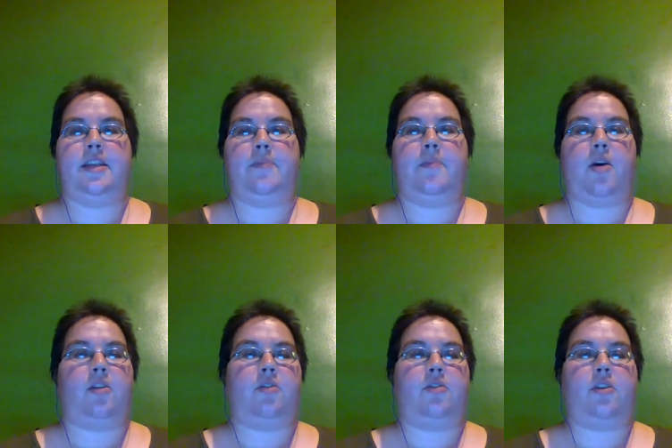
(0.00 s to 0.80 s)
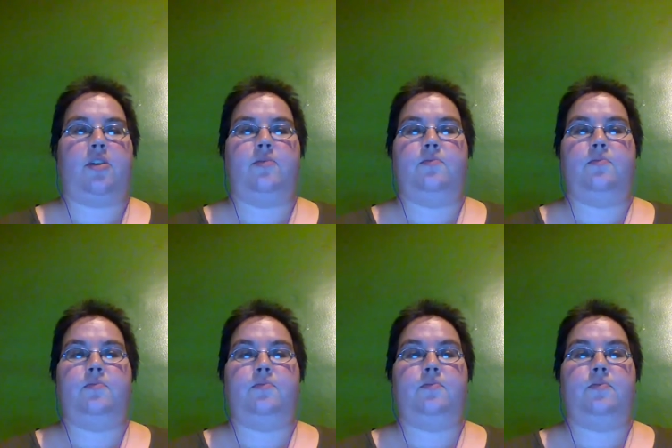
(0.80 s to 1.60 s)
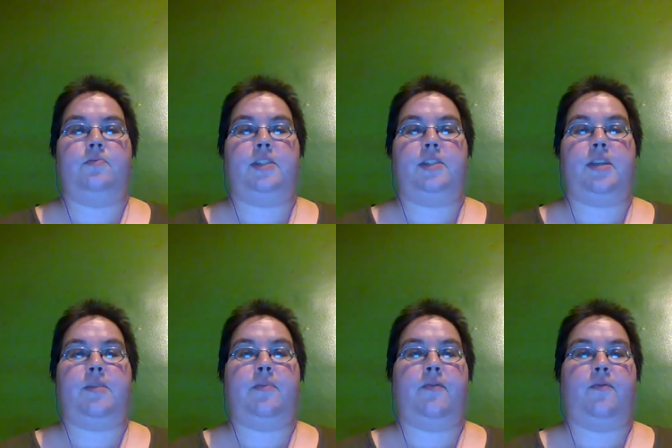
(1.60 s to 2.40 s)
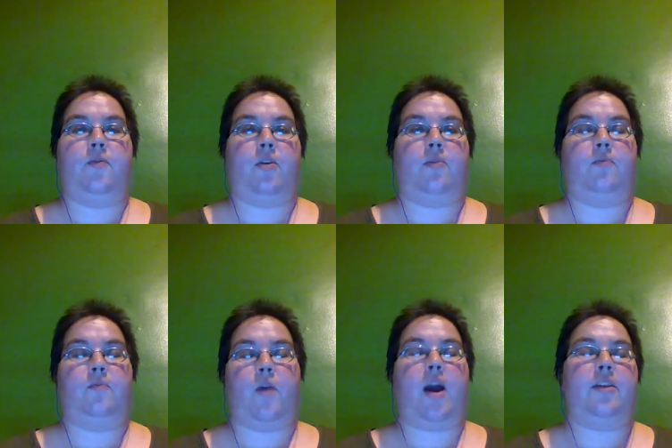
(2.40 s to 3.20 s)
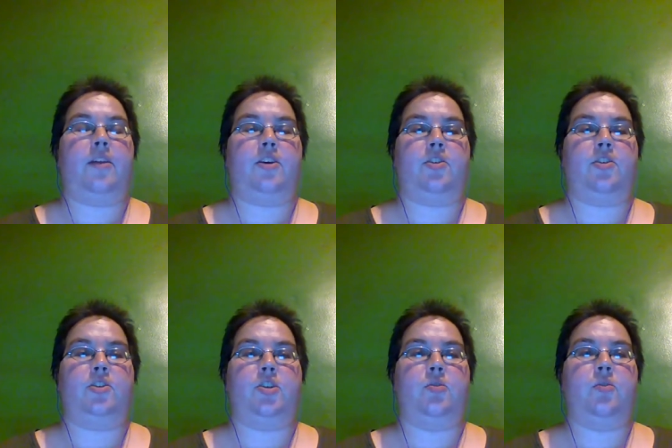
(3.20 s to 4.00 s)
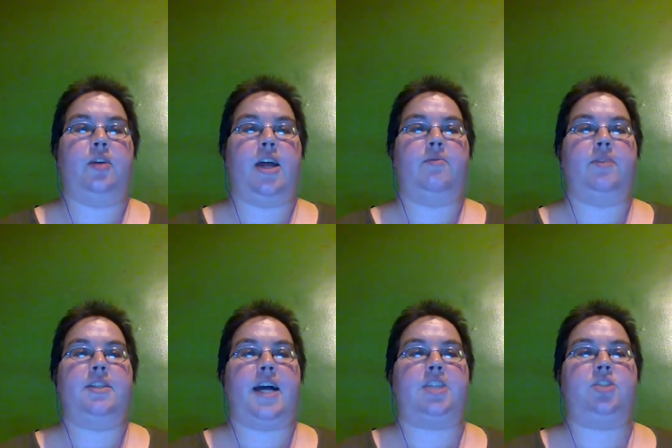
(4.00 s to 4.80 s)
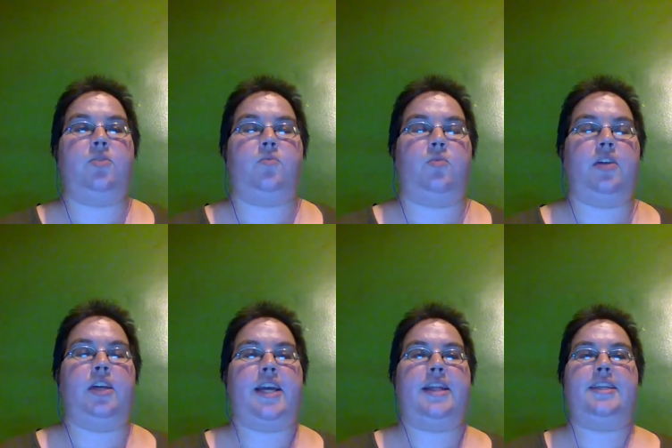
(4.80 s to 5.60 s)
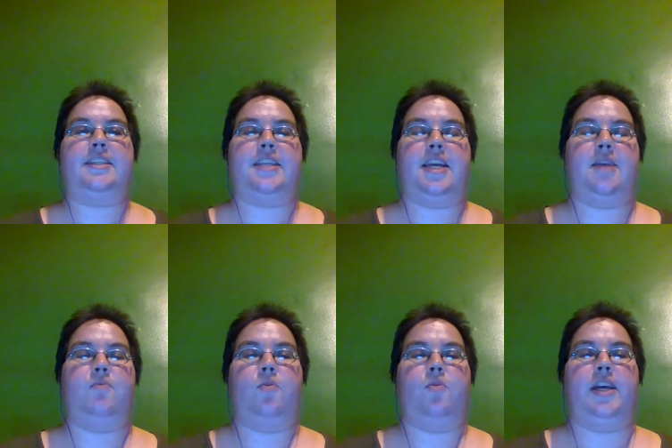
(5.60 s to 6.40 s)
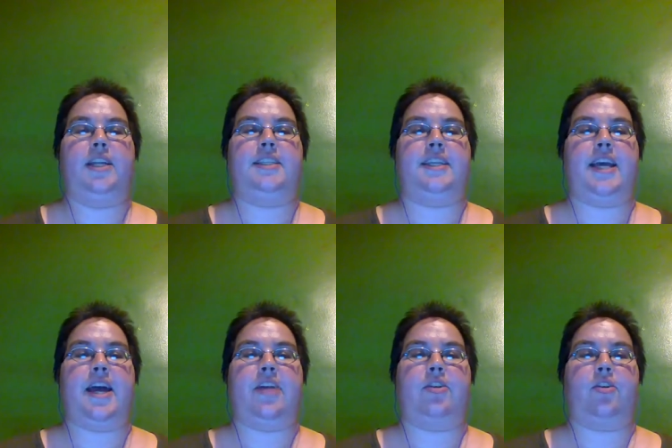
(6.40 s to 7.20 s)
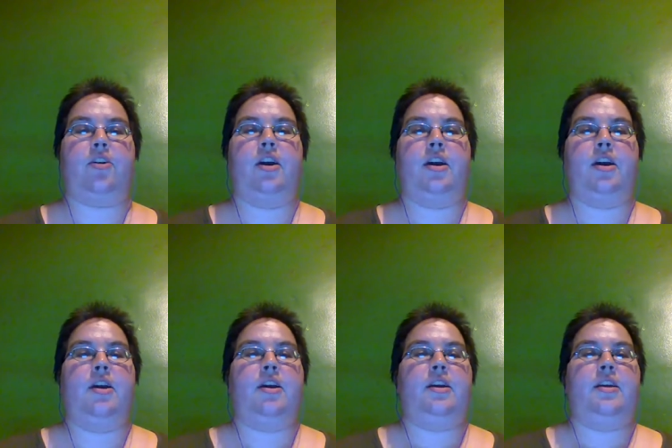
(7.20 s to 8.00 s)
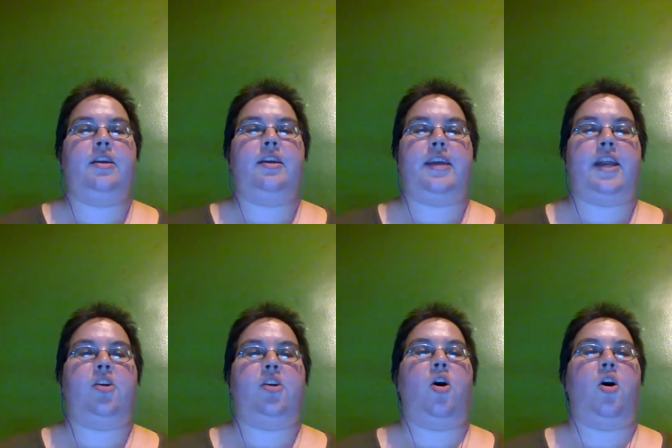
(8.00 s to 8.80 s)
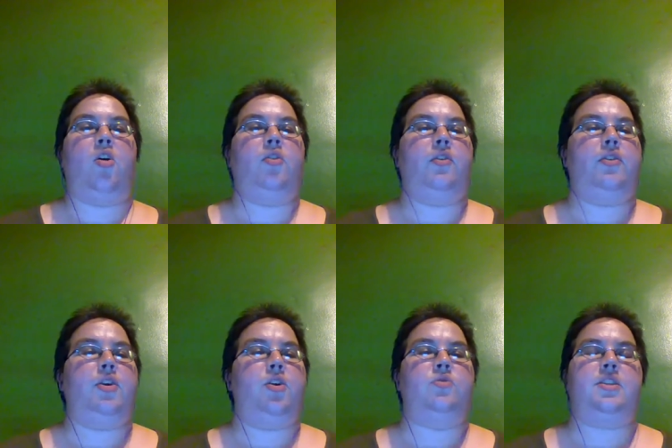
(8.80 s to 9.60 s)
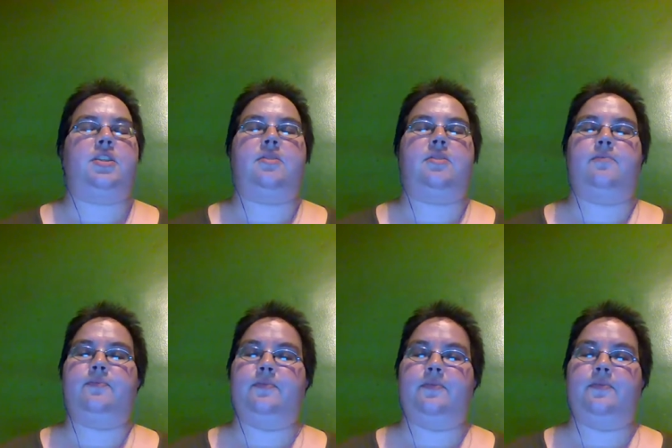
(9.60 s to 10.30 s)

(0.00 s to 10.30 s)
Cindy Parlow Cone d- before Riley couldn't do, and that was actually really get this team working together, getting all of those